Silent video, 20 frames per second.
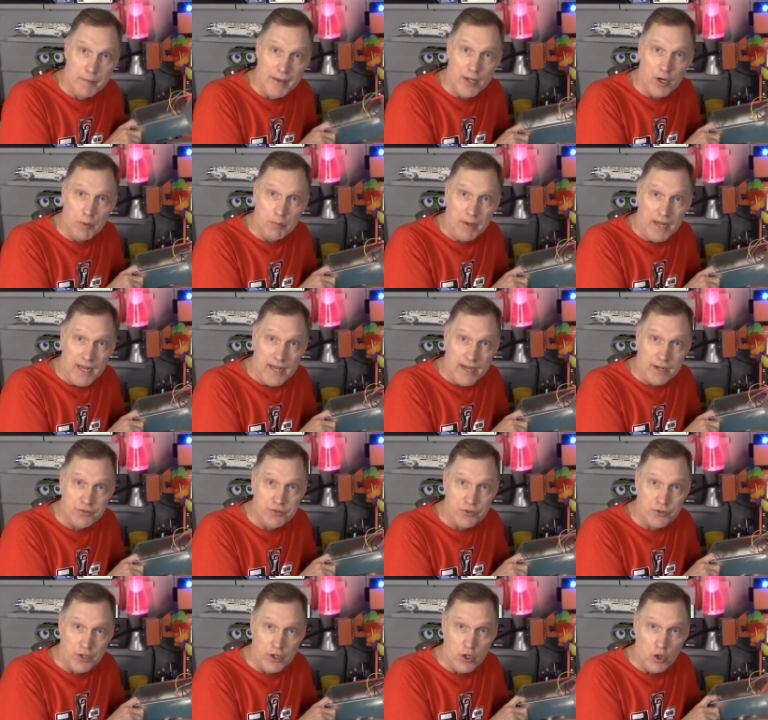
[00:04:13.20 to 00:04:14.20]
metal box
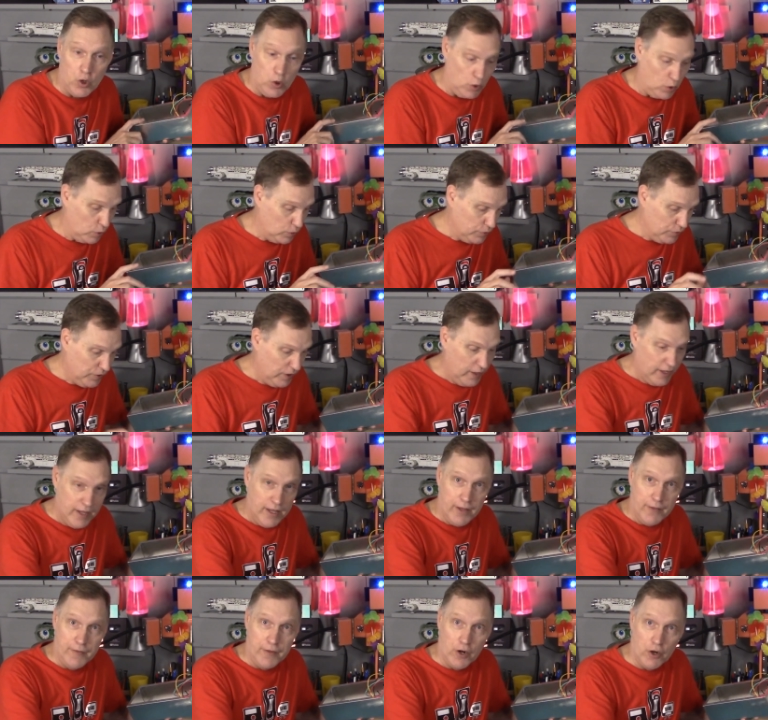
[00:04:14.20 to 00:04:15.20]
is going to hold
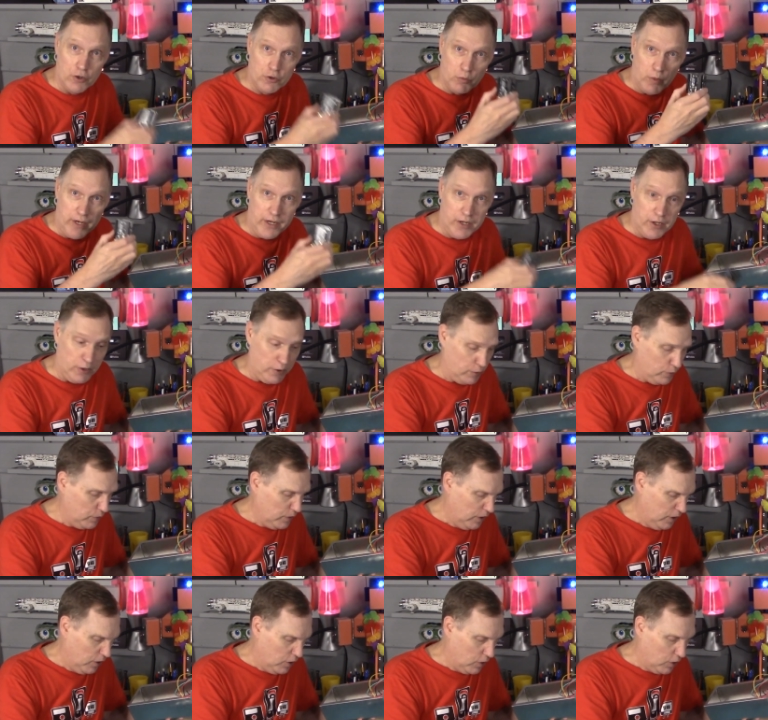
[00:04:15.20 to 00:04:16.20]
the Arduino,
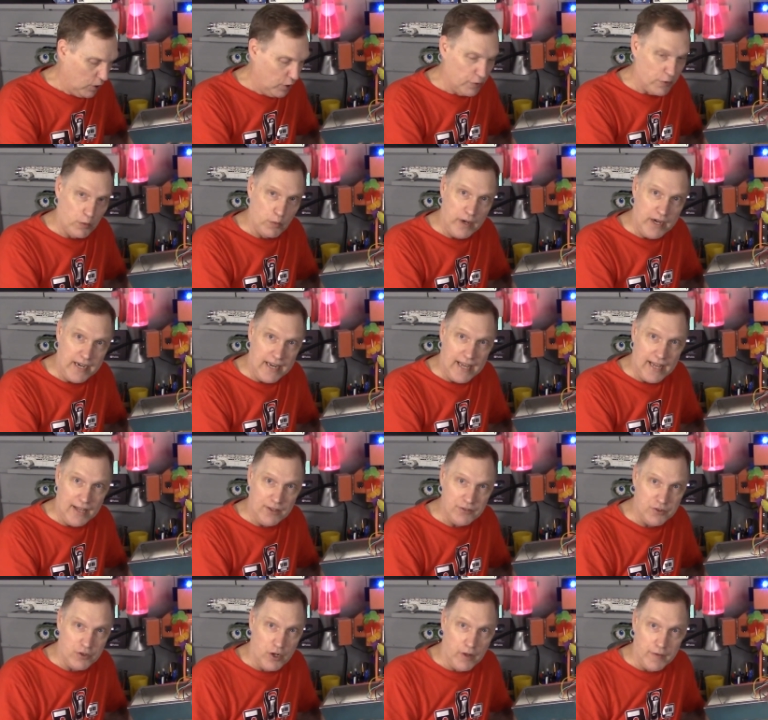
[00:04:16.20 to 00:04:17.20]
all the
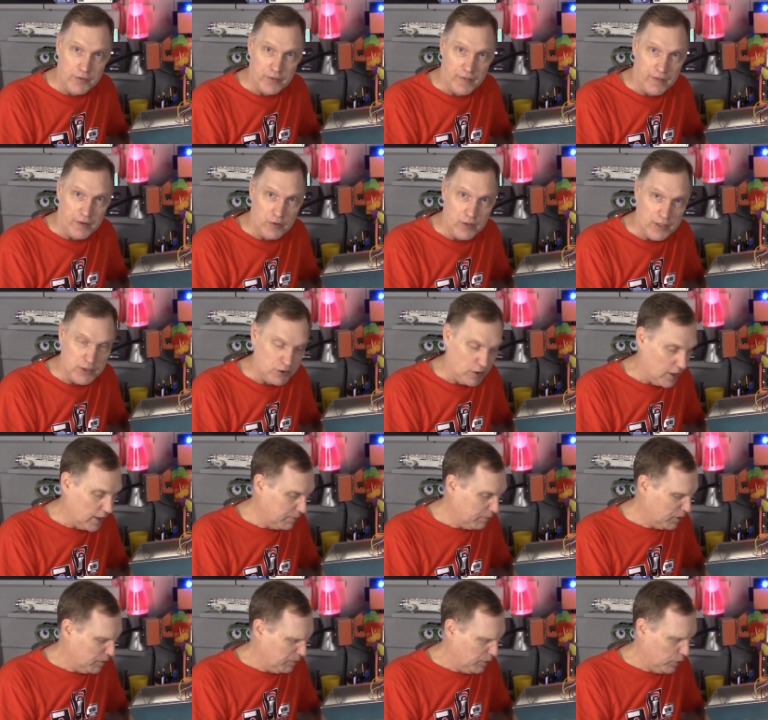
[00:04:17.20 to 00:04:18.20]
readouts, and all the other
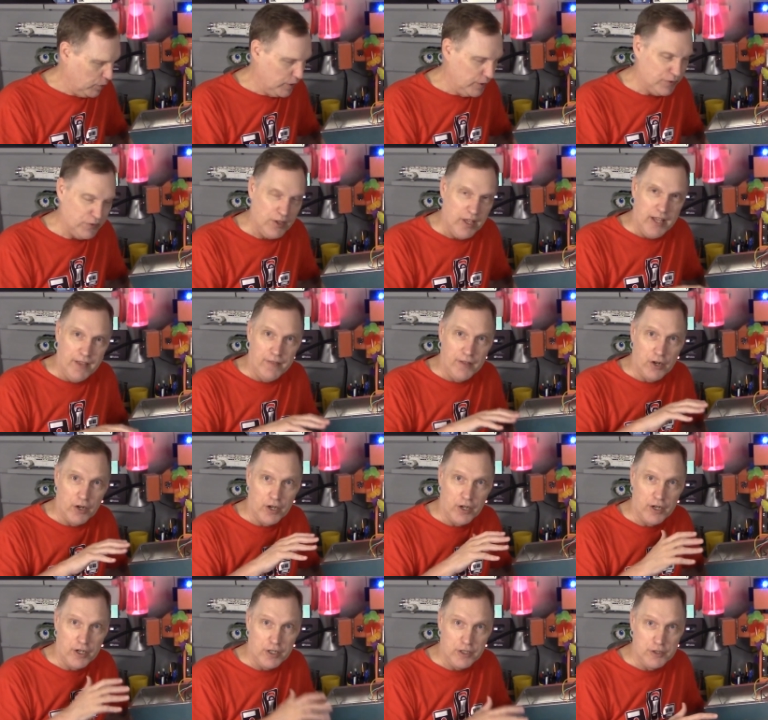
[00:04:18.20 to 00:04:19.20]
electronic components that are
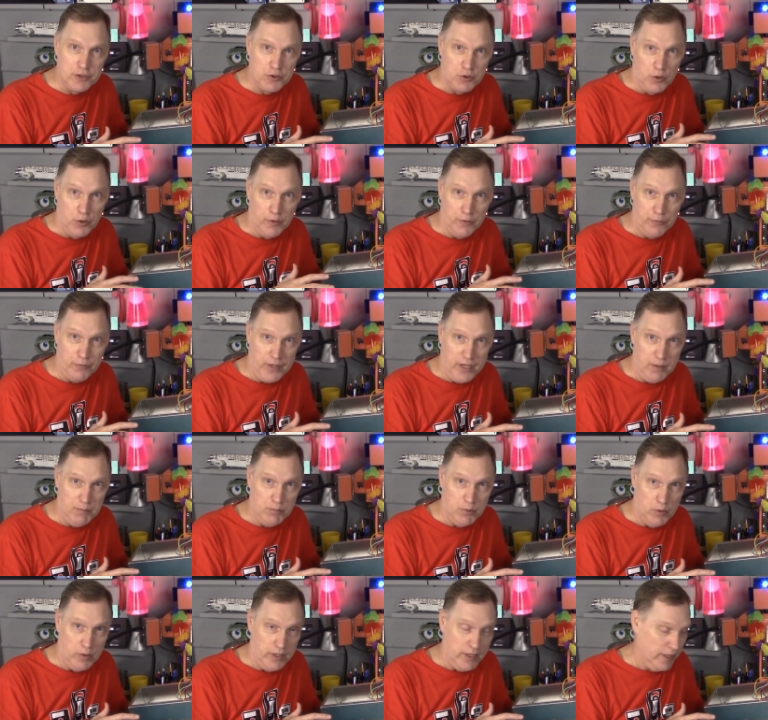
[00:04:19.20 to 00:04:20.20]
going to control the
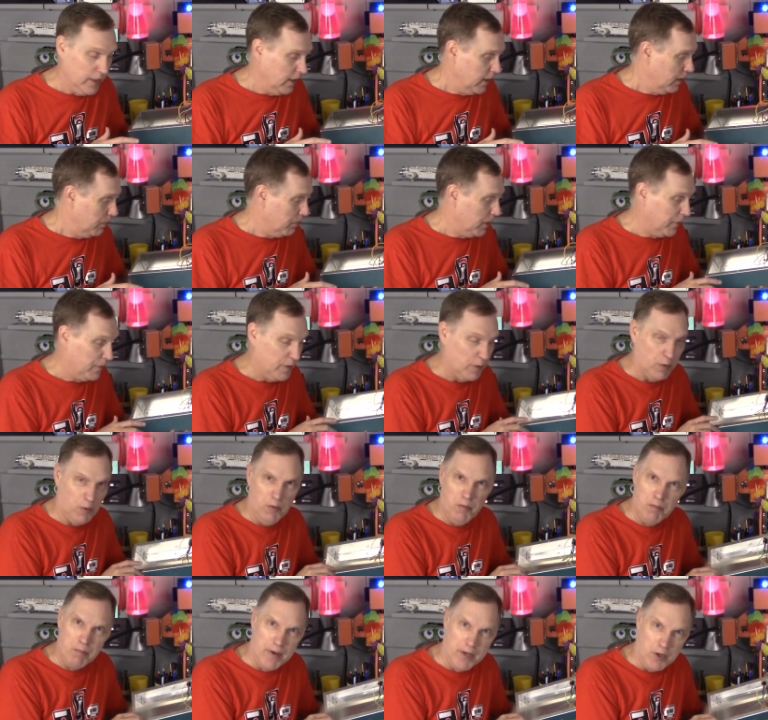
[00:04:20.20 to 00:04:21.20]
fanboy. But the
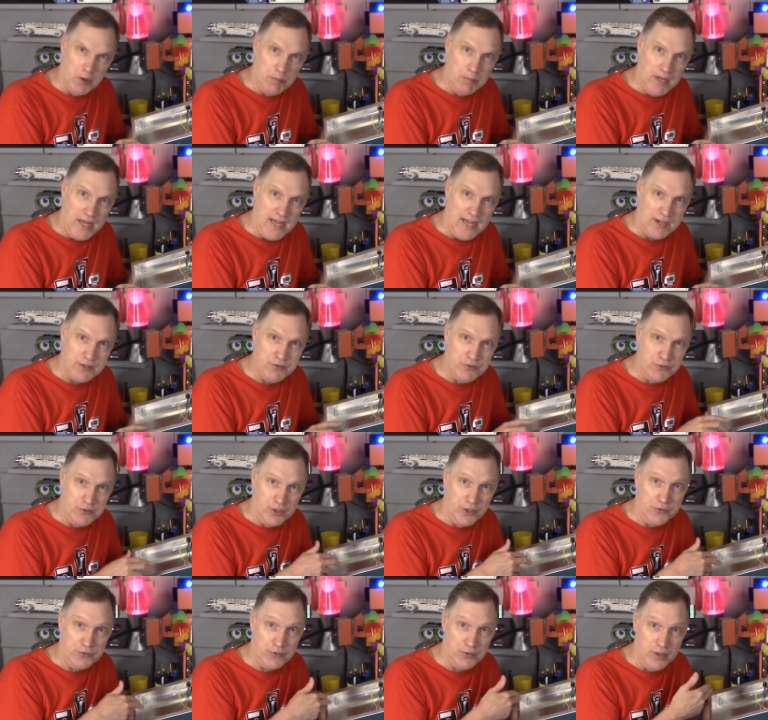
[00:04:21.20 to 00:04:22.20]
metal box is
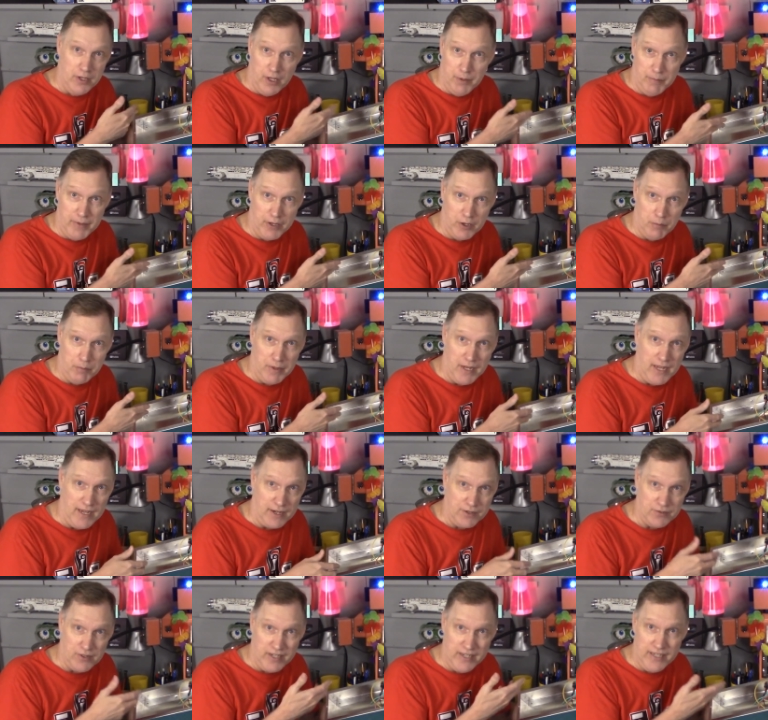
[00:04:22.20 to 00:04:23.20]
just a metal
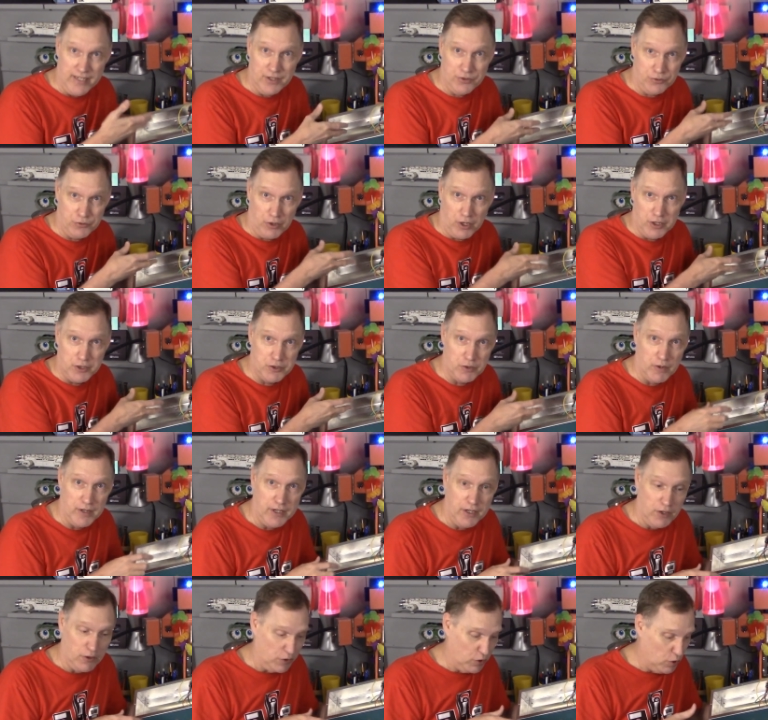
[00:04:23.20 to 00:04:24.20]
box. I need a structure in
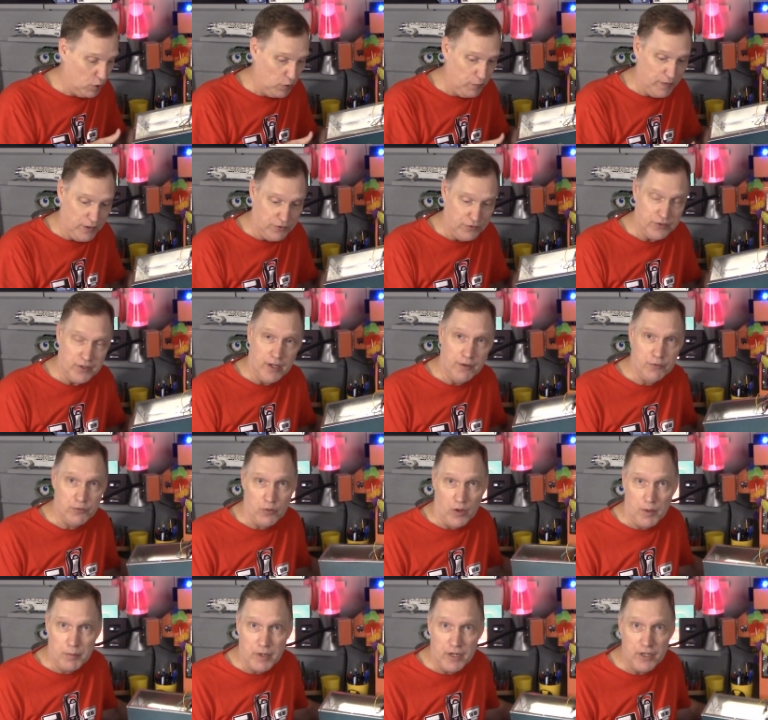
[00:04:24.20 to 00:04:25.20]
here to hold this stuff.
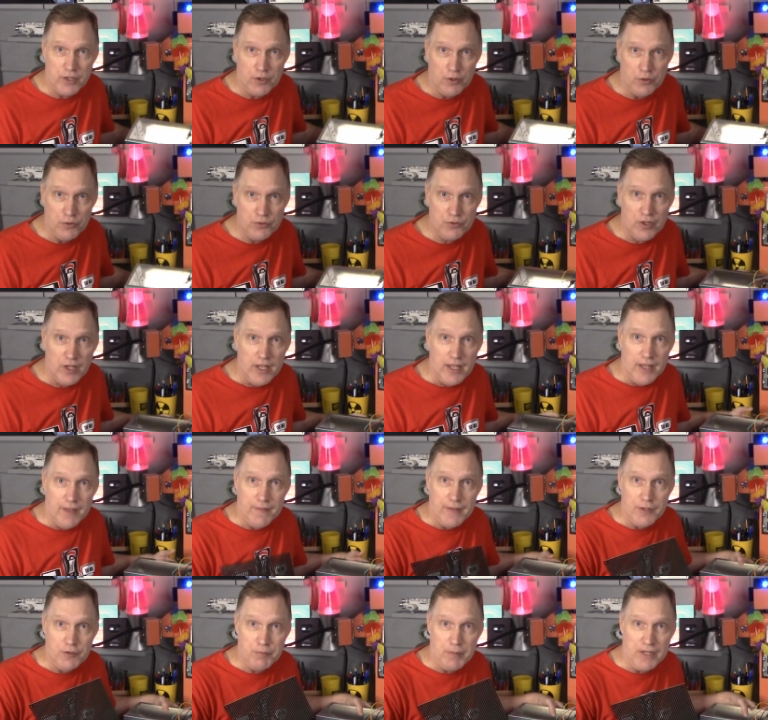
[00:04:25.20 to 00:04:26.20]
So I'm going to use
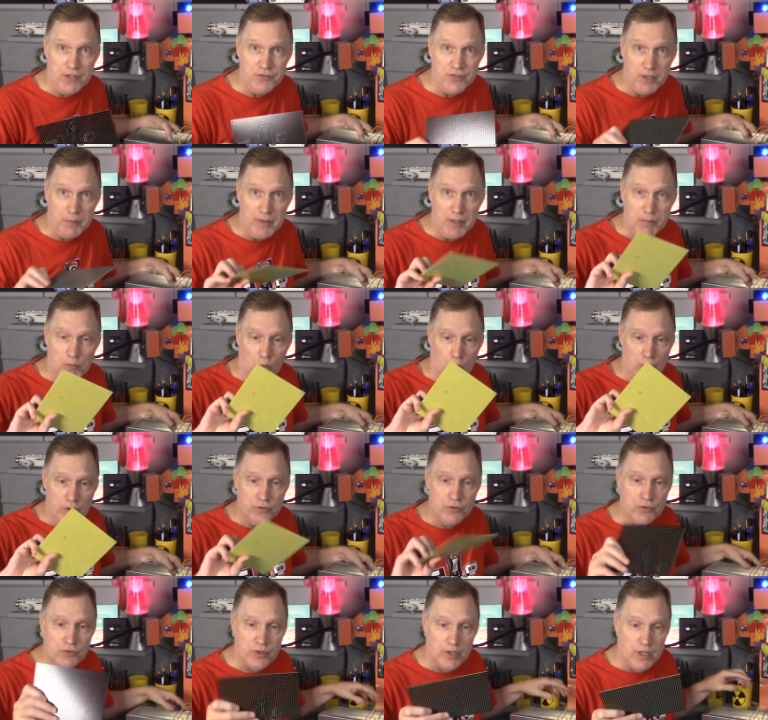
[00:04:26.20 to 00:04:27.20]
these PCB
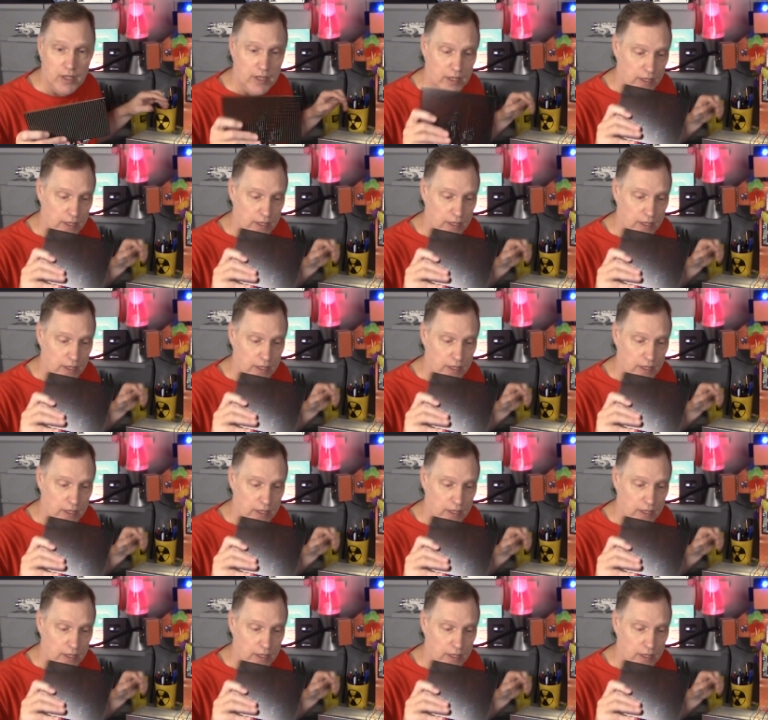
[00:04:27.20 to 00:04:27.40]
boards